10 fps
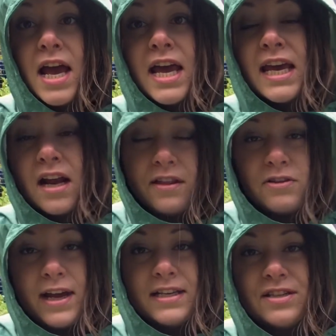In either
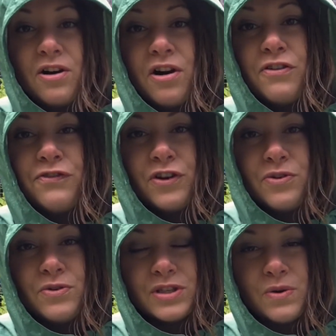case, there are a
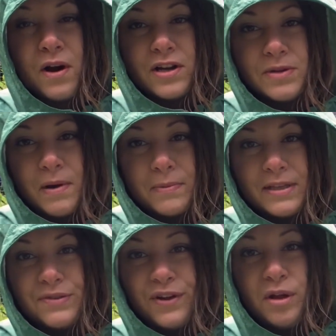few squash and
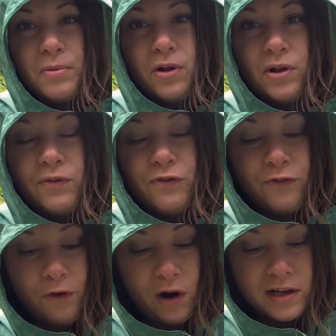pumpkins available
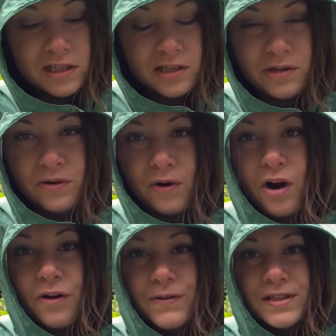for us to
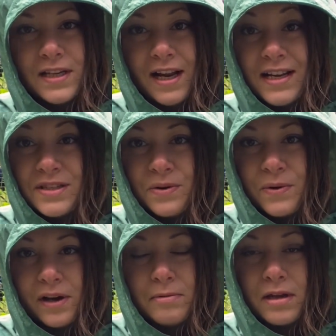harvest today, so
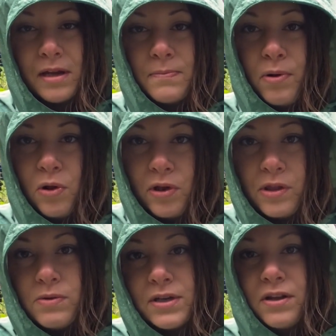we're going to be pulling
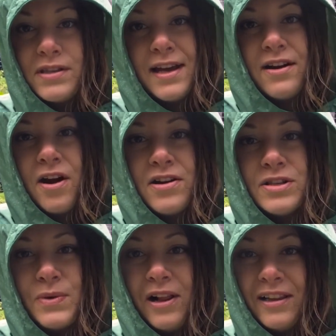those out of the side garden
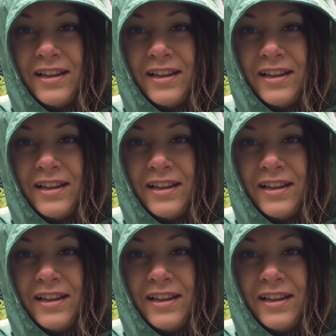as well.